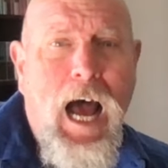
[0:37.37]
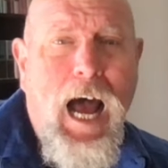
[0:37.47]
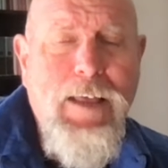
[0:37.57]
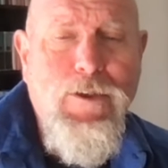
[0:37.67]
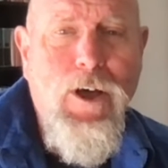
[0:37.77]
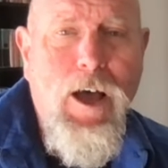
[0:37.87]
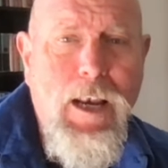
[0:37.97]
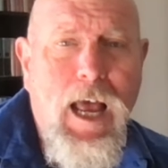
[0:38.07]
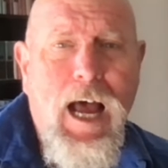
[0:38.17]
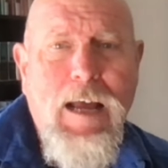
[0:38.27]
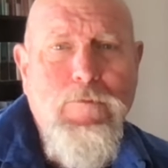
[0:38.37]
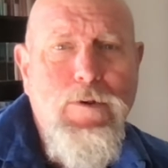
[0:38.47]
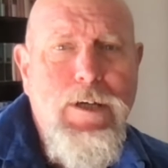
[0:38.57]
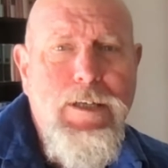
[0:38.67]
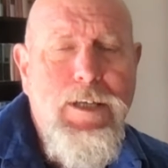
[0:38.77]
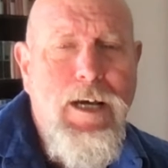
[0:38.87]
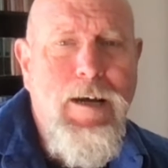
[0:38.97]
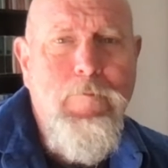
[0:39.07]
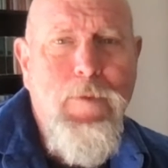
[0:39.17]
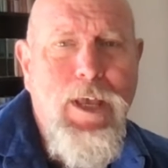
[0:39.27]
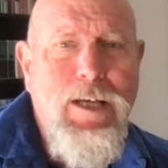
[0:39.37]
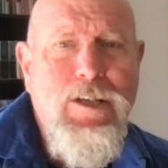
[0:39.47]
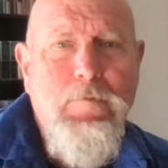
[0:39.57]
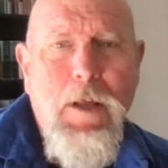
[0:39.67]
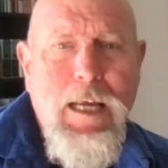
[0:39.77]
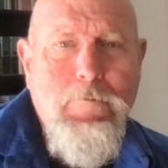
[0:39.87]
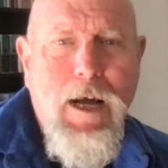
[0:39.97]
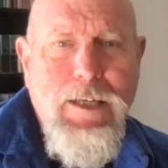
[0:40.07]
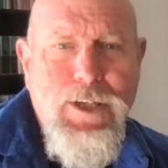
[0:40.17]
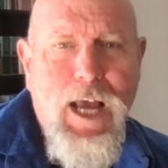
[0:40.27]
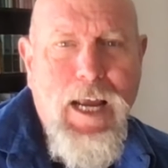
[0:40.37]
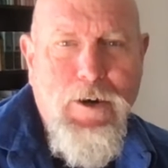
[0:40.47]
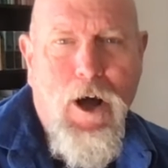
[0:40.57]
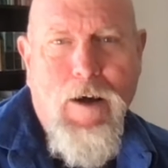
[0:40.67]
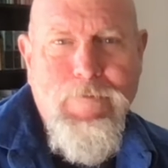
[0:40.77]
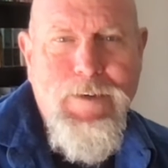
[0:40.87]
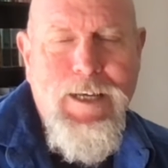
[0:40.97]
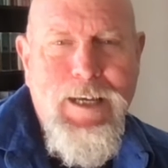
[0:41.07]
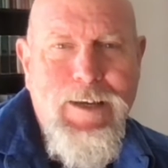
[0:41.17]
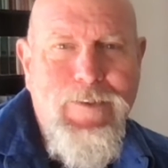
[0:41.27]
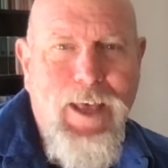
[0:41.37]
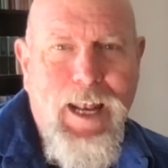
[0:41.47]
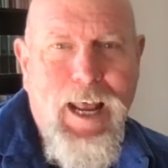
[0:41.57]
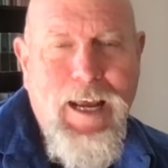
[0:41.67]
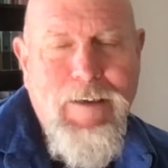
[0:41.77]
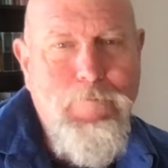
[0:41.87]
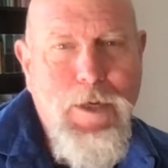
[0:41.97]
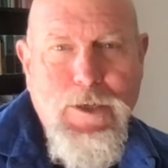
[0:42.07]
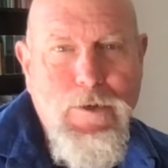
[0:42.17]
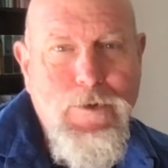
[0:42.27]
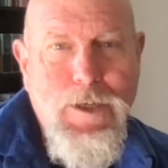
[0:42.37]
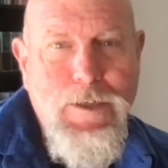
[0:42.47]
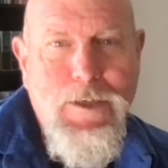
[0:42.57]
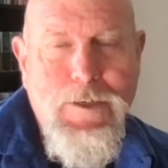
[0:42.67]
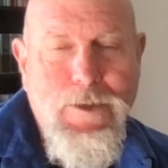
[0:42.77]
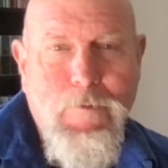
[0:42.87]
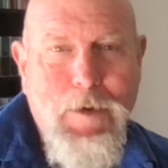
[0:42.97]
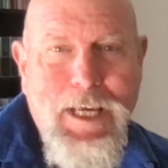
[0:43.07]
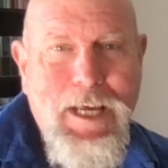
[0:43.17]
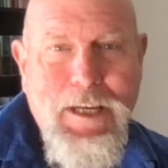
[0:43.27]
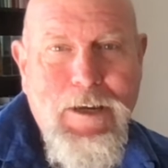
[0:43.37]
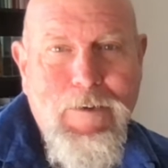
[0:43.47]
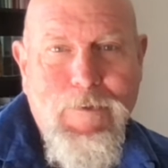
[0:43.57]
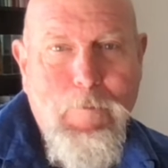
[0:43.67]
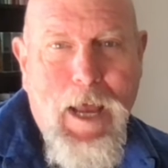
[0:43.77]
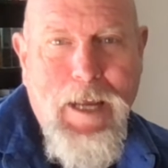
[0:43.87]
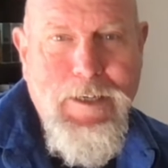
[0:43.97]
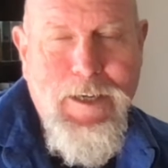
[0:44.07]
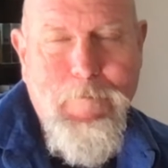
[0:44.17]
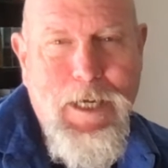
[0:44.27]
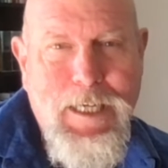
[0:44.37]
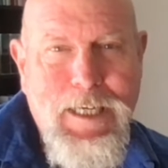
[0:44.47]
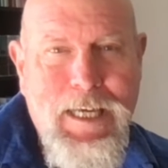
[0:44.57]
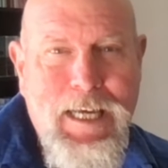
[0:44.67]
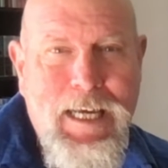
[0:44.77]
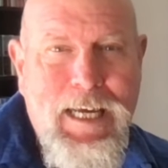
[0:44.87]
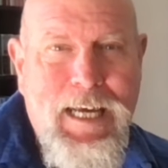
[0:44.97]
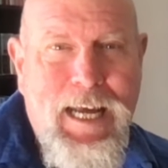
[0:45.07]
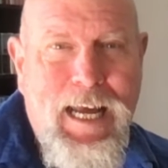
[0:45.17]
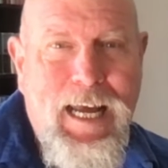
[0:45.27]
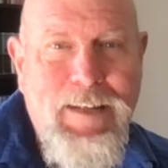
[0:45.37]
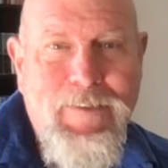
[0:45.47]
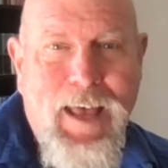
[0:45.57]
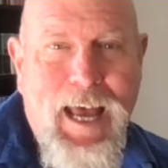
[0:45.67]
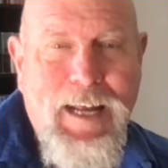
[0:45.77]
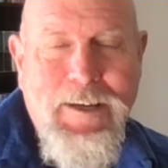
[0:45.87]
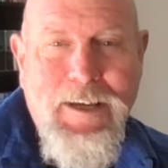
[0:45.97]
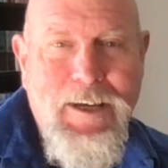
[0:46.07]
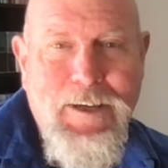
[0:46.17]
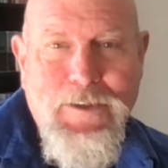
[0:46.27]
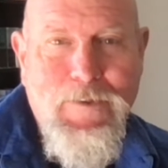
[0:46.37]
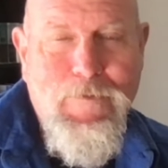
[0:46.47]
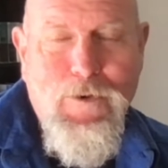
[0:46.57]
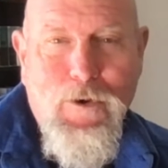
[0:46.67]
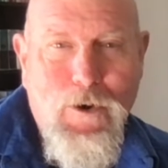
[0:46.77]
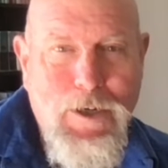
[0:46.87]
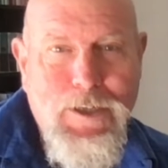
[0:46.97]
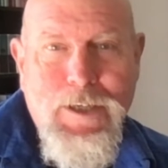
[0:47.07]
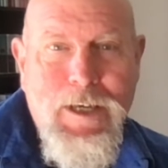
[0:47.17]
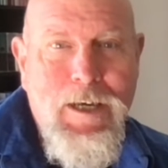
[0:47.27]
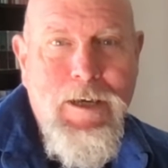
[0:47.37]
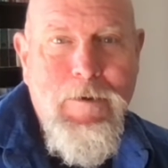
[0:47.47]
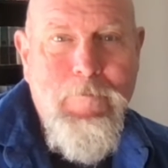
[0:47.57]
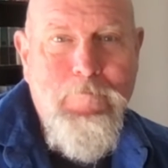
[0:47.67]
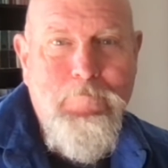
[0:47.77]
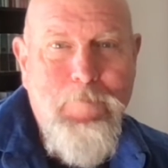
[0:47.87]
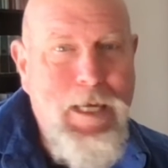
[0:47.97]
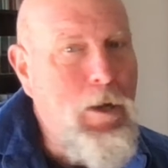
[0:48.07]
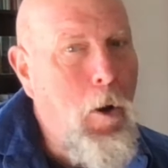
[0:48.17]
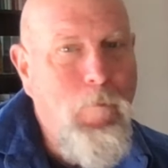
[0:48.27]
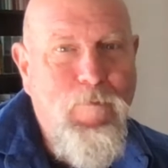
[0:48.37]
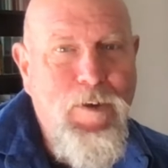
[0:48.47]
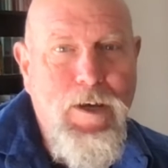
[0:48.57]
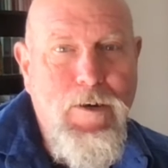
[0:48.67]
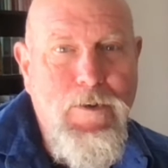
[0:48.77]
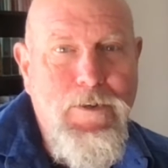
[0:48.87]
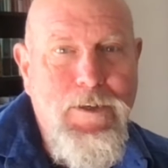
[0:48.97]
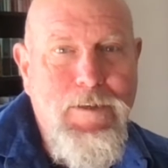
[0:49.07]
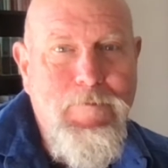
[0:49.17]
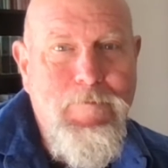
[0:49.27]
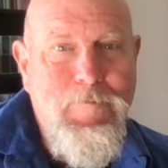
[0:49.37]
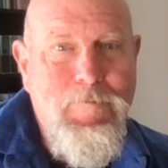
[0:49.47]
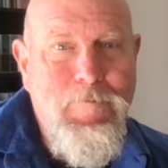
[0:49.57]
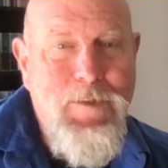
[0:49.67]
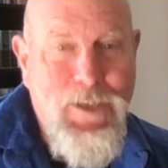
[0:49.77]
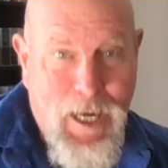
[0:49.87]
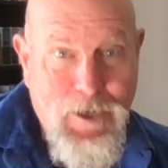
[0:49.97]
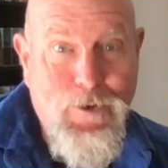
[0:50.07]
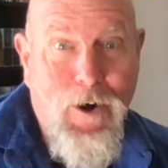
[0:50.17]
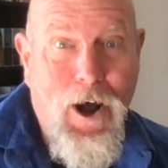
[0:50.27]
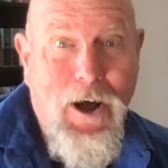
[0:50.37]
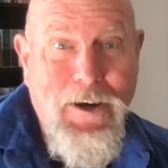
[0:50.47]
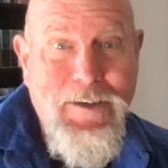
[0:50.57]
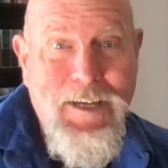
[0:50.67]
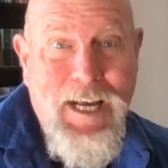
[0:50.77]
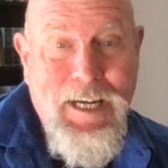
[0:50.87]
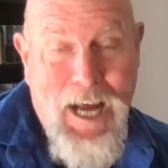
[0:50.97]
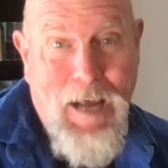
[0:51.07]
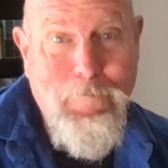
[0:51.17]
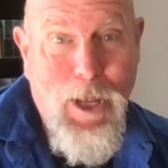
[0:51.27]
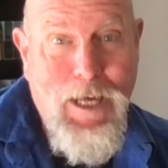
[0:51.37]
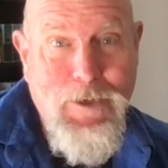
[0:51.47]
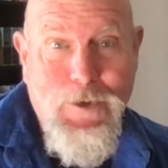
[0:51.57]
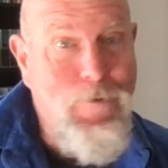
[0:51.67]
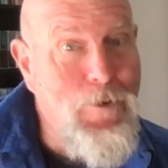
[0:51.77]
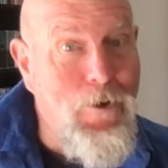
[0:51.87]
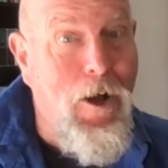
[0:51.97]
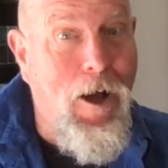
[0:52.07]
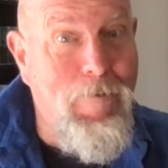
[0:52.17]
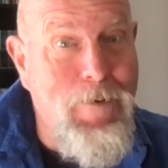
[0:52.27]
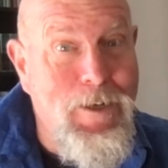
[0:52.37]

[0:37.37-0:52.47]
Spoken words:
I thought I would explain my sign-off that I have been using since the beginning of the pandemic. And that is, of course, be hope-filled, stay strong, and God bless. Don't turn off.